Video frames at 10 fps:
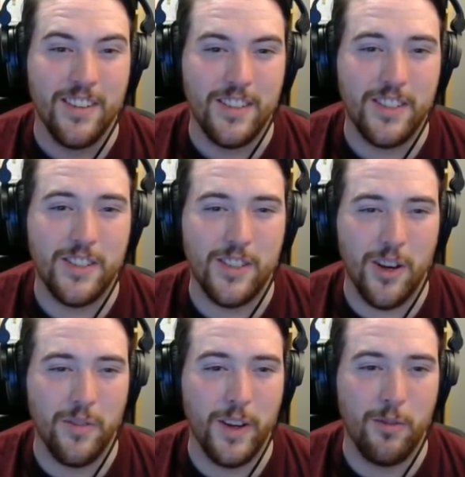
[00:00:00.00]

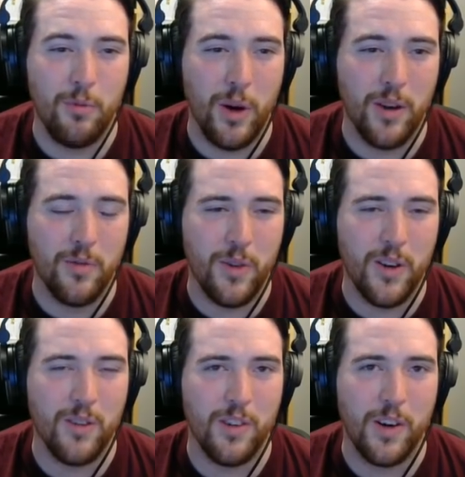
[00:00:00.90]
solving one of
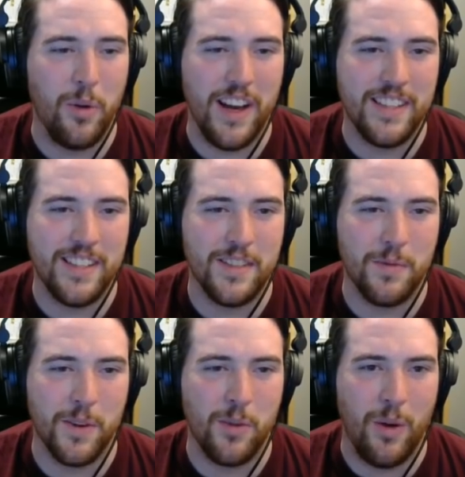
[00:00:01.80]
her requests
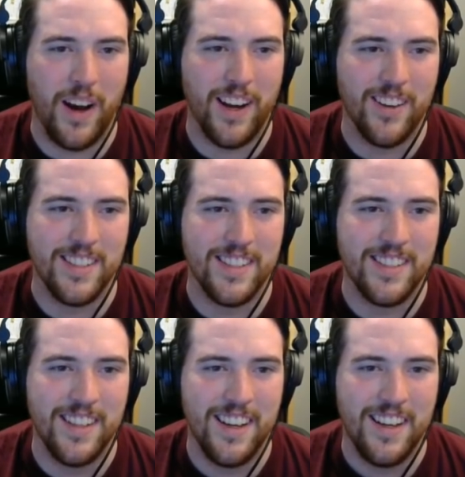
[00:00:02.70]

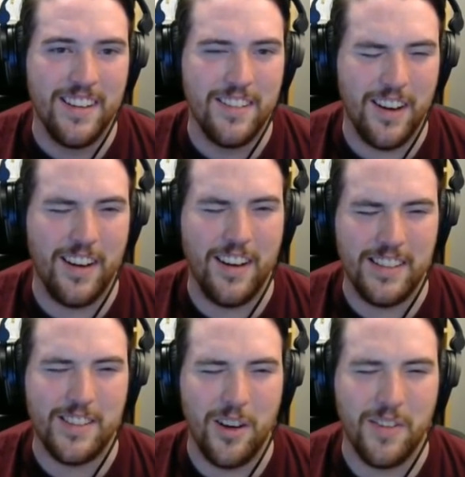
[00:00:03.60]
requires
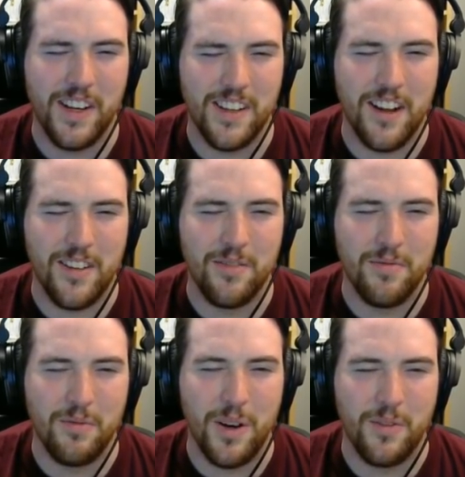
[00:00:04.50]
solving another one